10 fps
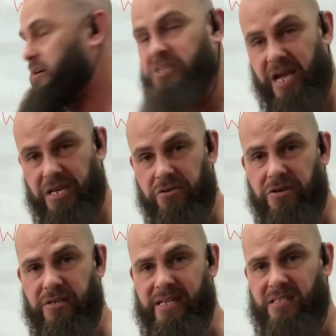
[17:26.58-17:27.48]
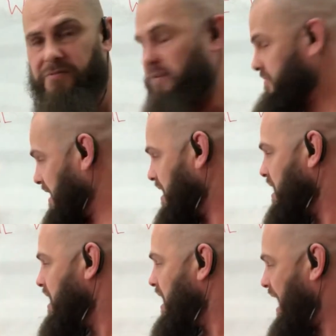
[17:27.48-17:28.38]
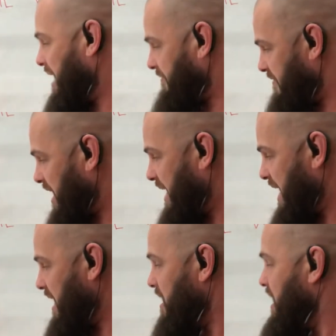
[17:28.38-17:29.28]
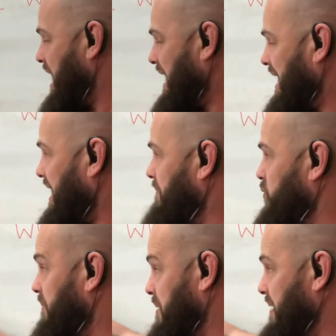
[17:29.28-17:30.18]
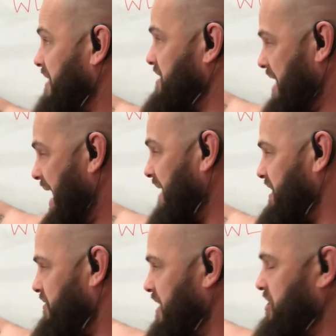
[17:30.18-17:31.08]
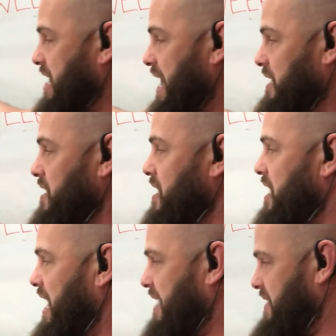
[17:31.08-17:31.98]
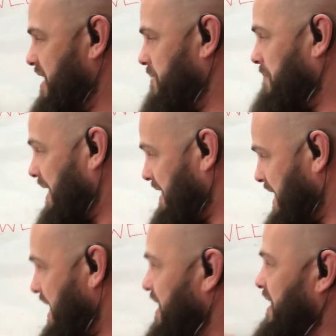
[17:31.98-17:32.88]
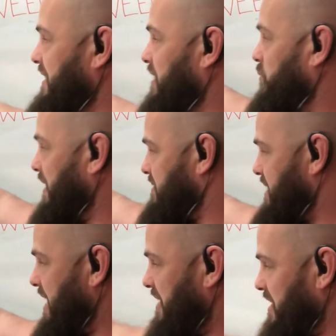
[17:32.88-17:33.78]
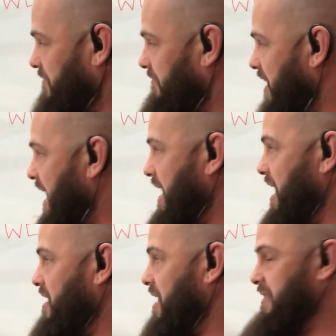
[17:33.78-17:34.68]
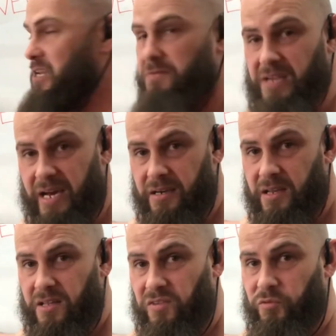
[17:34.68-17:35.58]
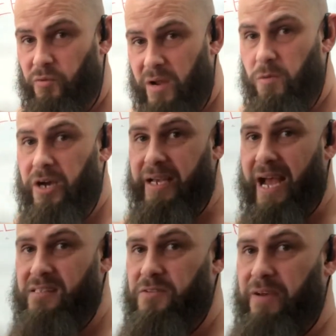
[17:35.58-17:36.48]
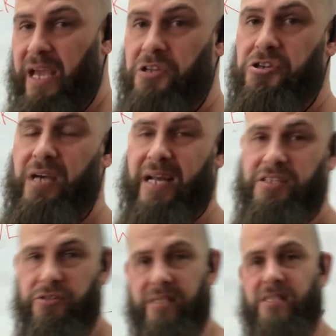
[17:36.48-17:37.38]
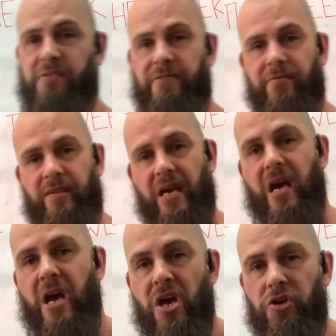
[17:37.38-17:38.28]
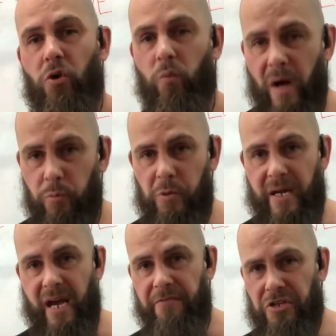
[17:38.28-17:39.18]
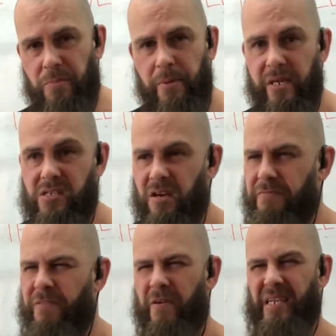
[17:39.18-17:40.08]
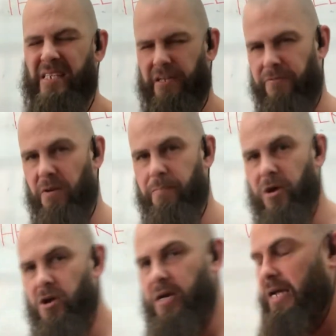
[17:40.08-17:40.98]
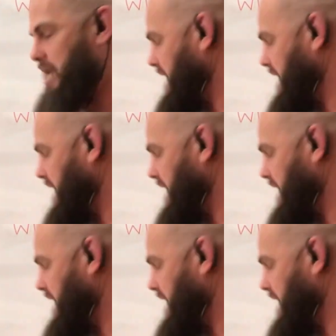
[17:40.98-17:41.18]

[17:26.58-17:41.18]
chain, you're doing 2 sets of 50. Friday would be back to your anterior chain, and then Monday, and then Wednesday, and then Friday. And then you've done 3 workouts of each, 2 sets of 50. You're well recovered, your body's got a very different burn in it,